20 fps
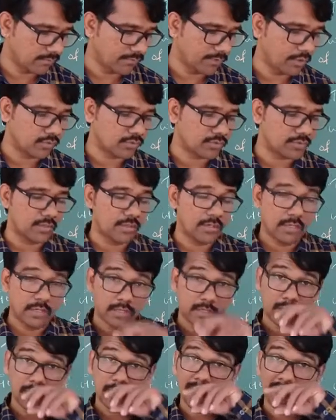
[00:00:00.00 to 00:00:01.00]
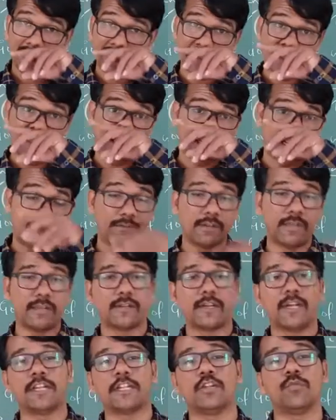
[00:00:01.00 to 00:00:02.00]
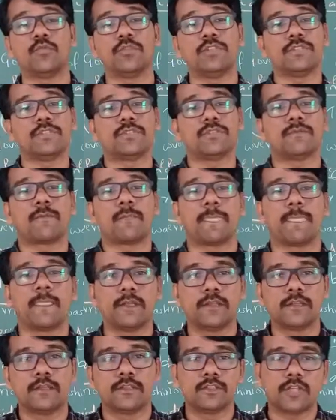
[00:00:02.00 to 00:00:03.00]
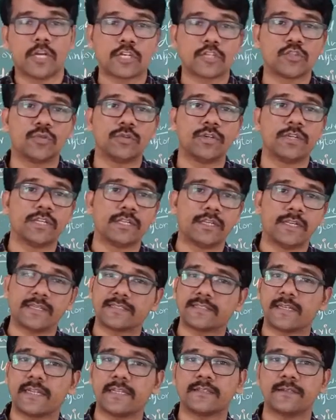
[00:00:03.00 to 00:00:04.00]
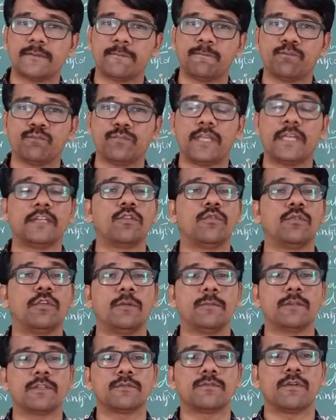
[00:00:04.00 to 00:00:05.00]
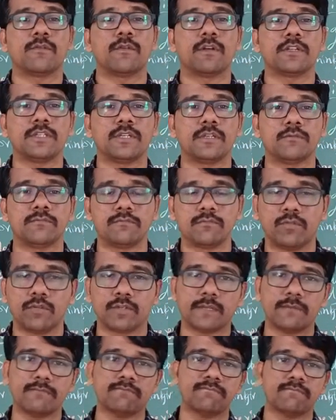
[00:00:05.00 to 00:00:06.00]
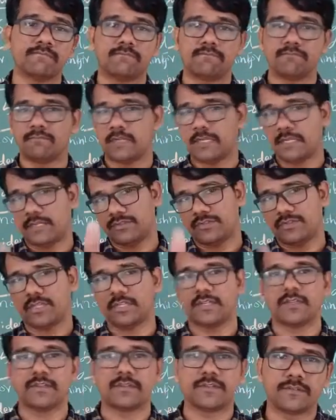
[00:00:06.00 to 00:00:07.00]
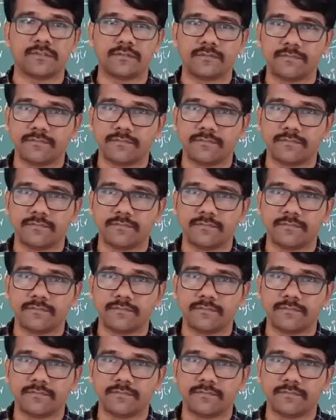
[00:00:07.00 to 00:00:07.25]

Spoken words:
Videos, and I will continue with this short story in next class. Thank you very much for watching. Okay, bye. Take care.